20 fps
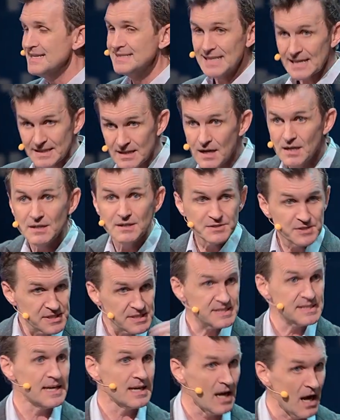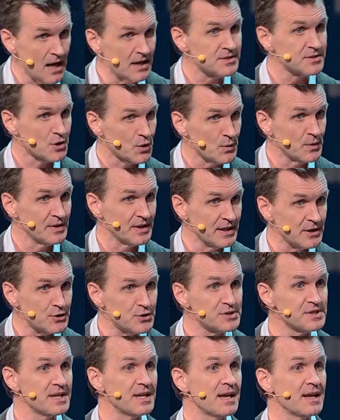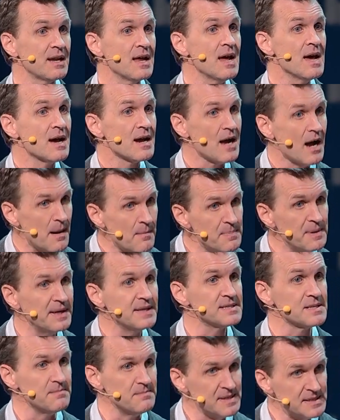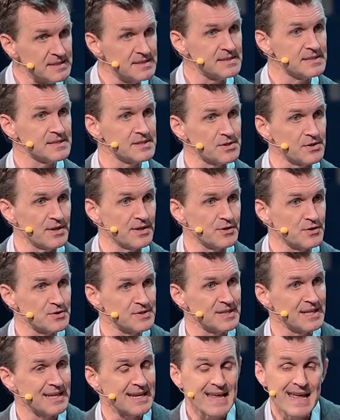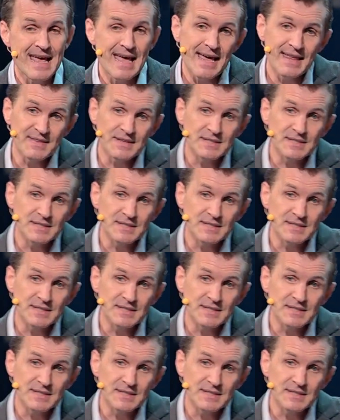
technologists like us are really interested in, companies and businesses are interested in, and